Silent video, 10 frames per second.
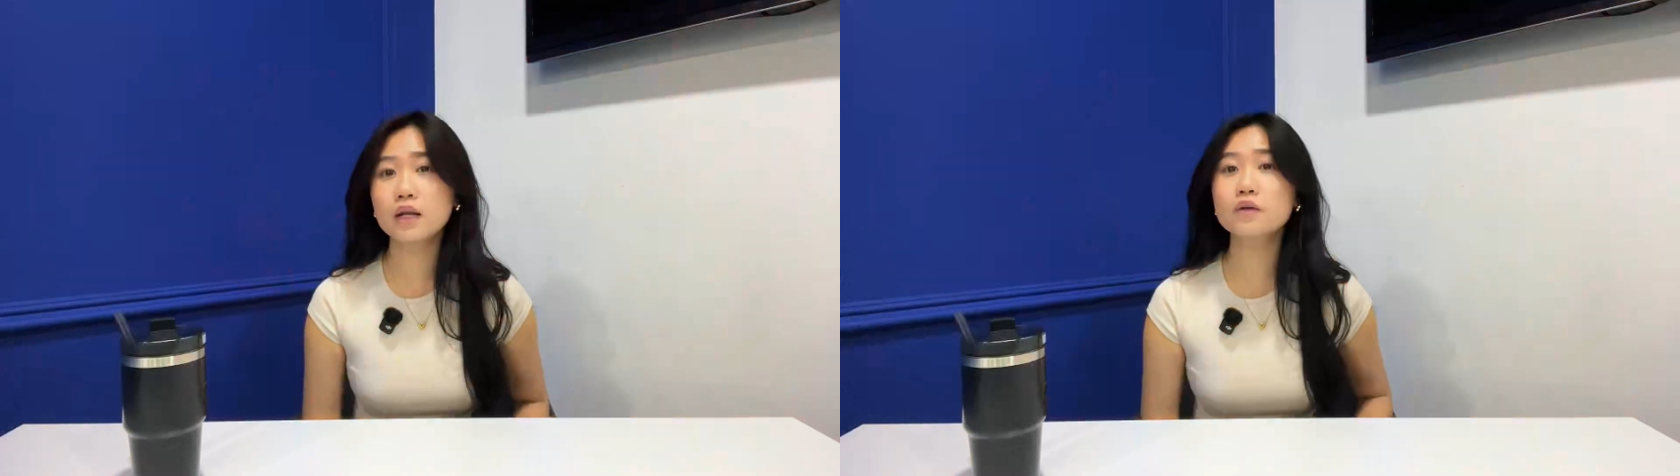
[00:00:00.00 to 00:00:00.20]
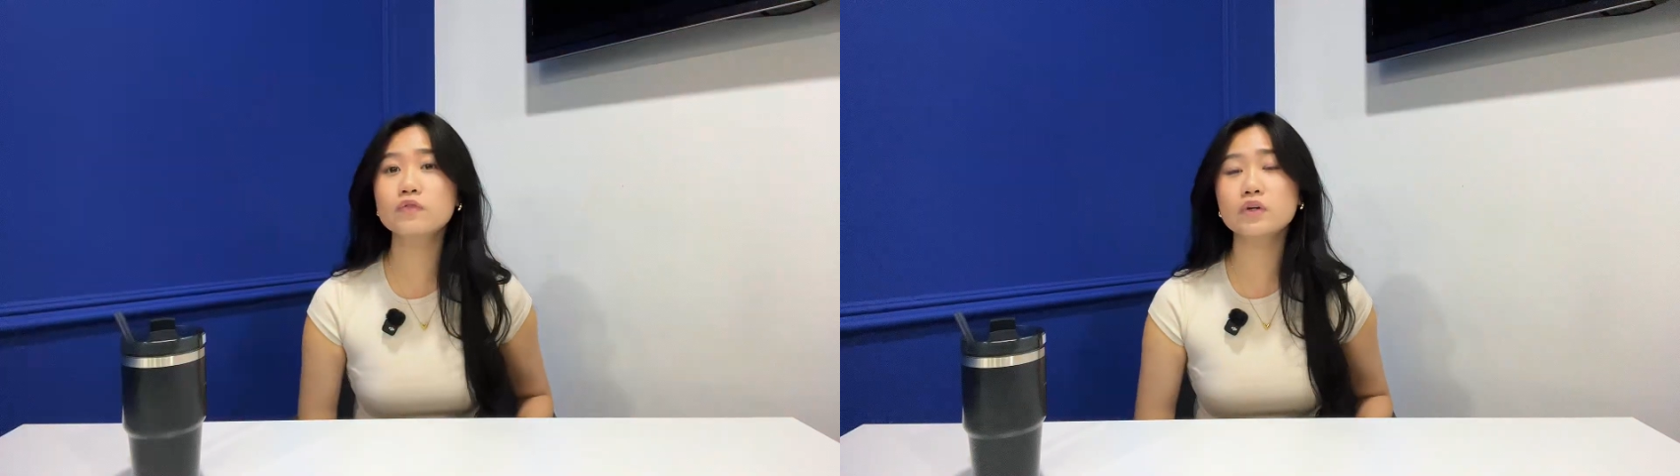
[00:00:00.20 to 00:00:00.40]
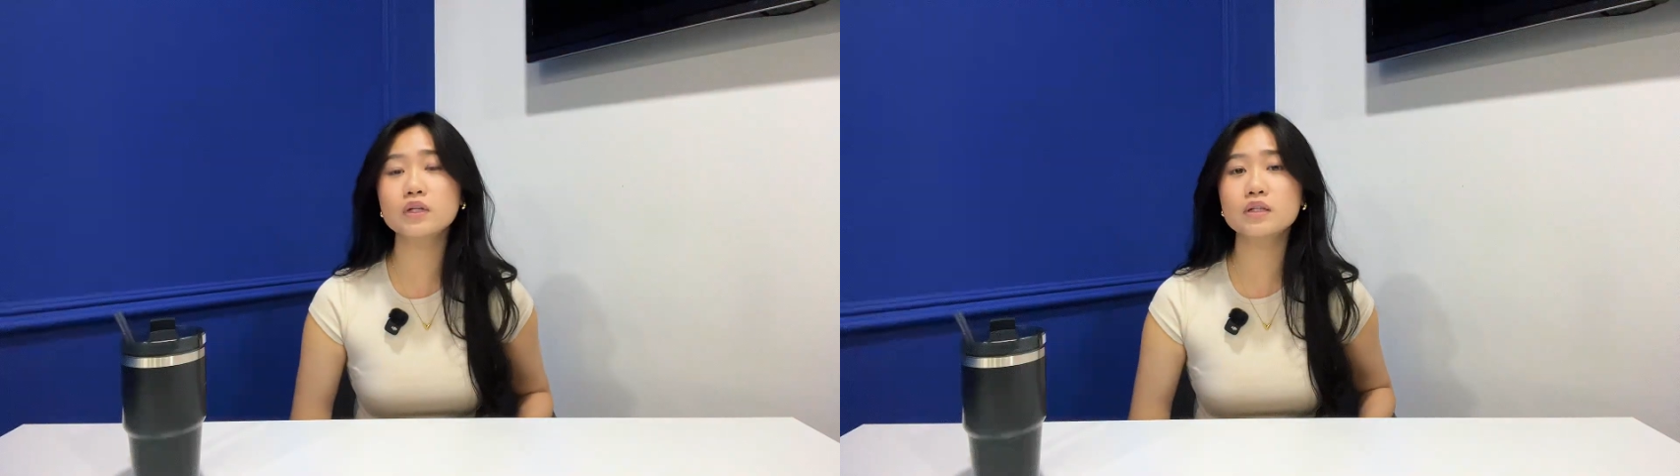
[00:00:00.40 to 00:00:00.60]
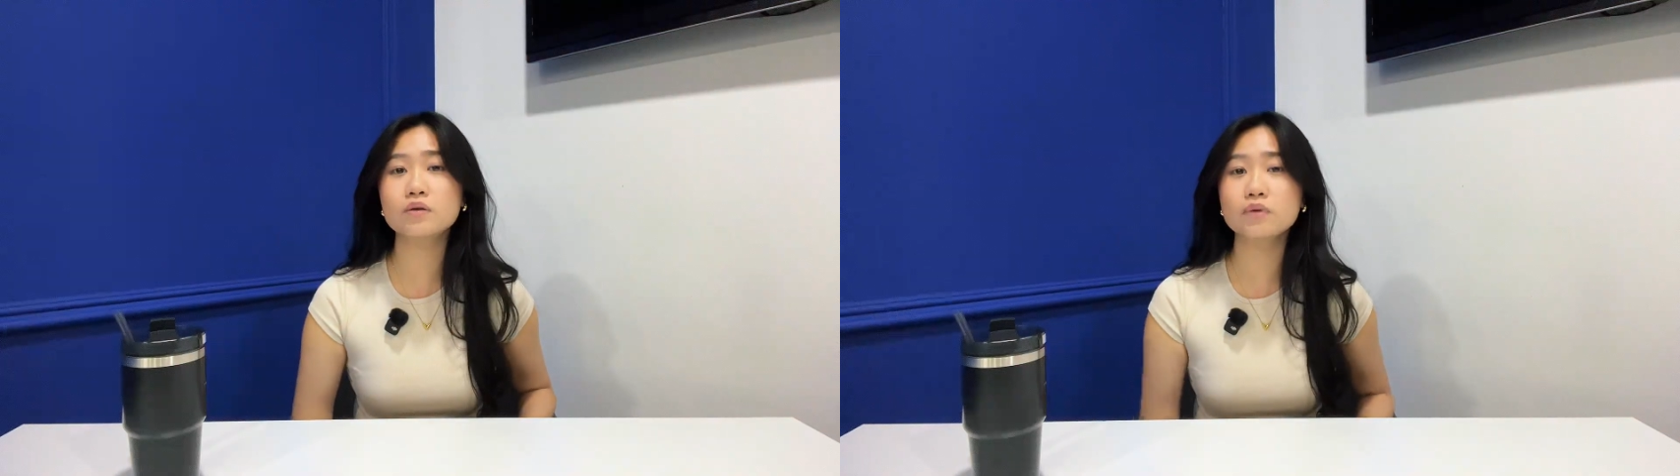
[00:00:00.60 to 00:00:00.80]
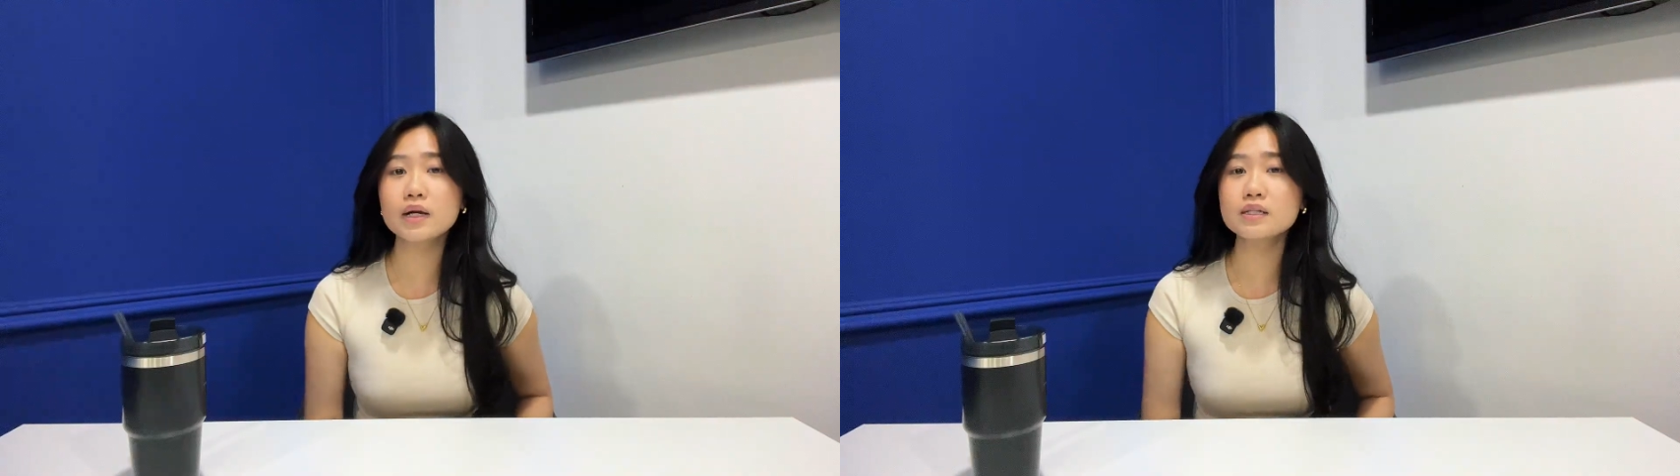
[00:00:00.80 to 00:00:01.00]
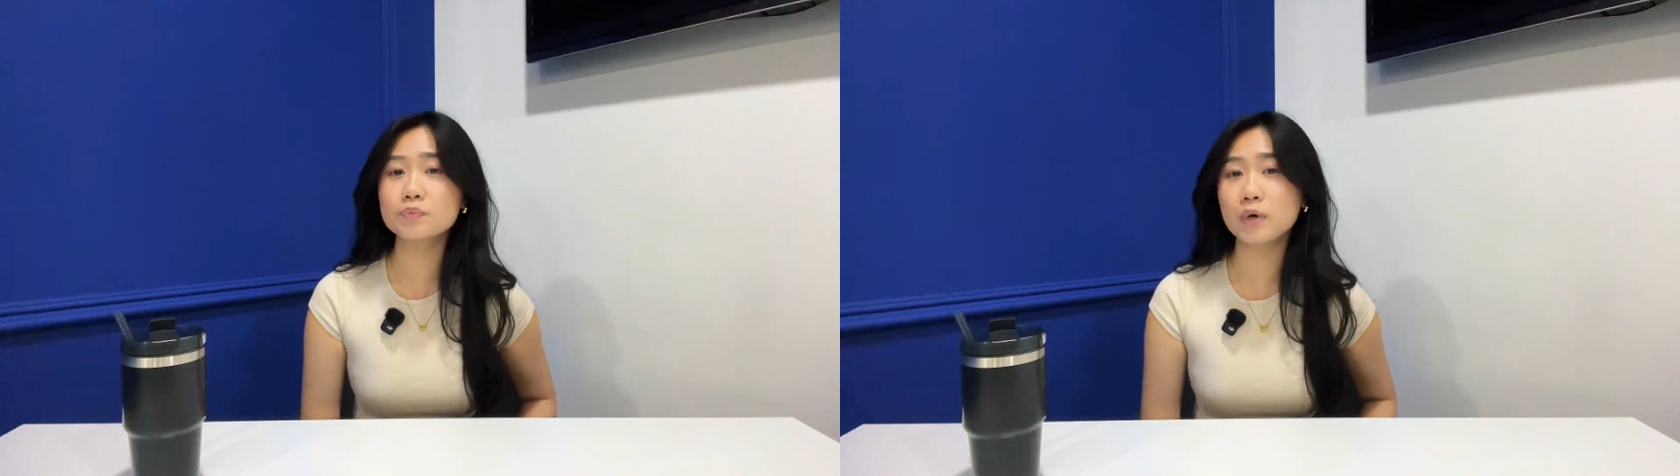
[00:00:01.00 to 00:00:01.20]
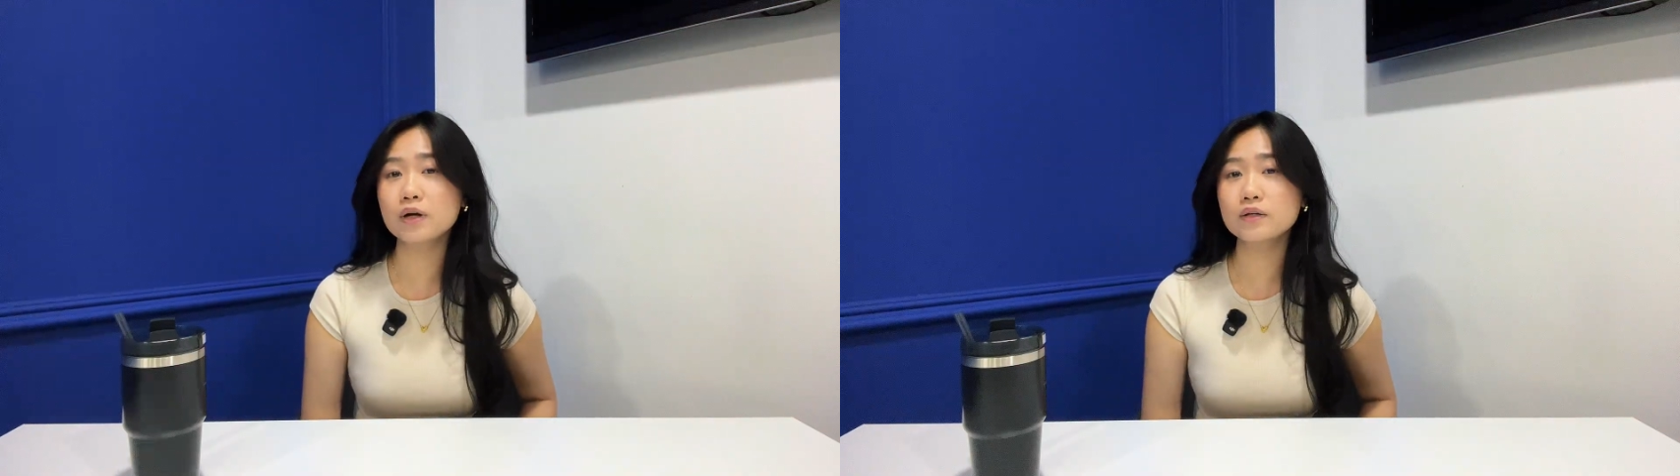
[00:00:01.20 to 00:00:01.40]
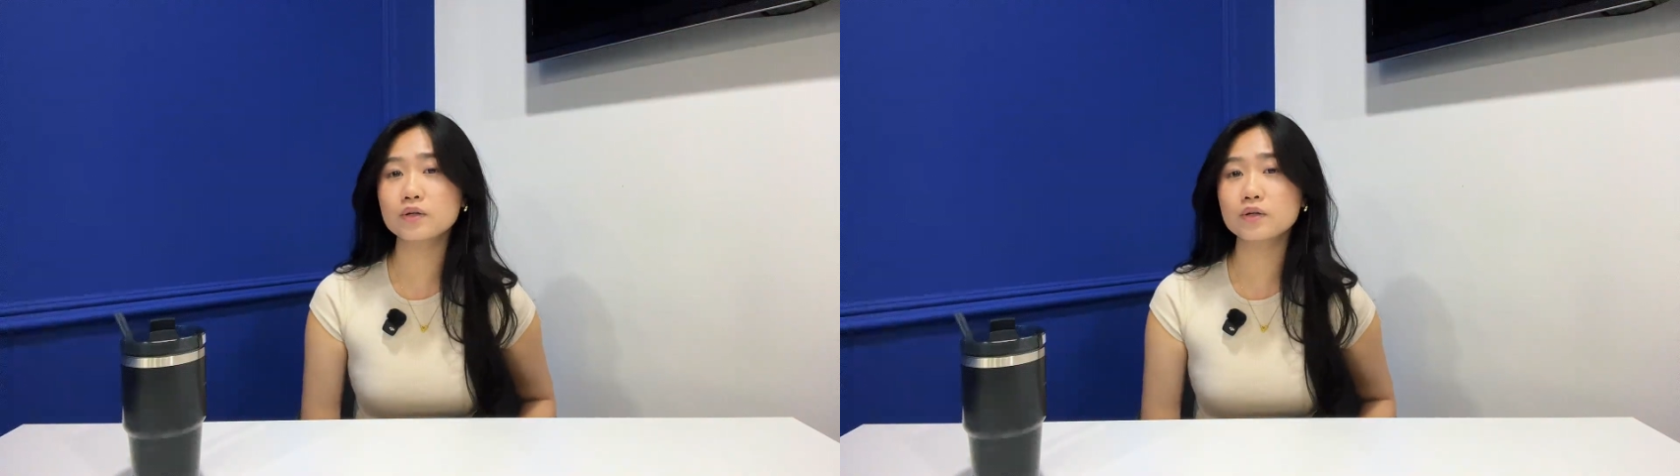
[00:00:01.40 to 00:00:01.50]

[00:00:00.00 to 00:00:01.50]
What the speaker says: And if you're in the right spot,